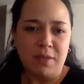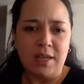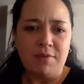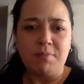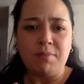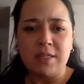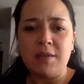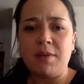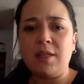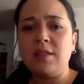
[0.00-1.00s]
giving
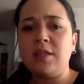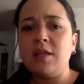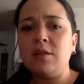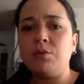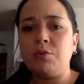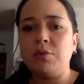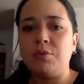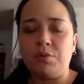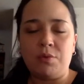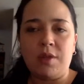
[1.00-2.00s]
visibility to
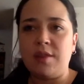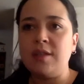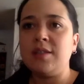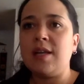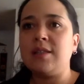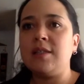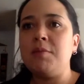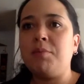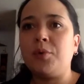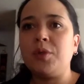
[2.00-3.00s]
the things that's
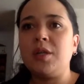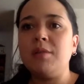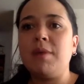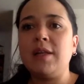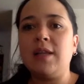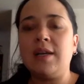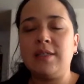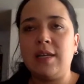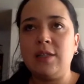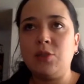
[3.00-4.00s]
important. But
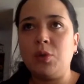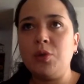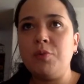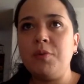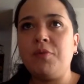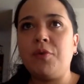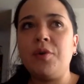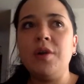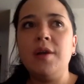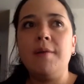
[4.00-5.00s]
as I told you
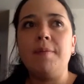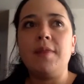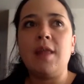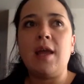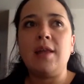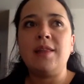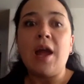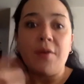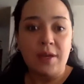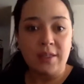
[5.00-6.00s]
before, the
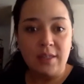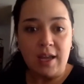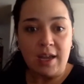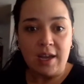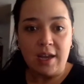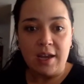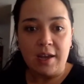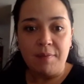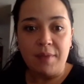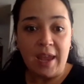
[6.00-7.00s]
direct
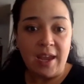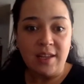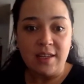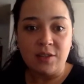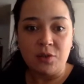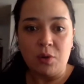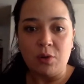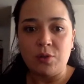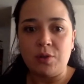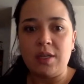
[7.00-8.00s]
aid is
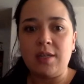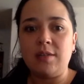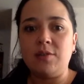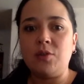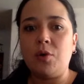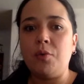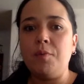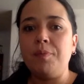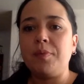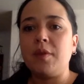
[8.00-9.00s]
also needed. So
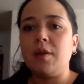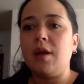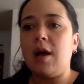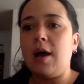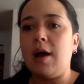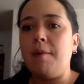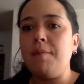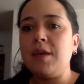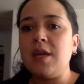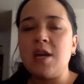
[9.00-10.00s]

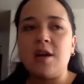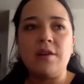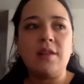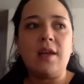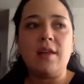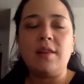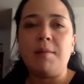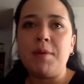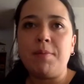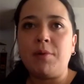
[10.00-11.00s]
here the
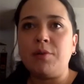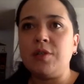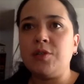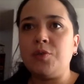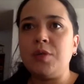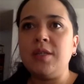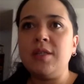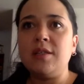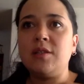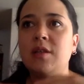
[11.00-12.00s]
people on the street
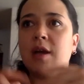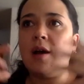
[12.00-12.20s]
needs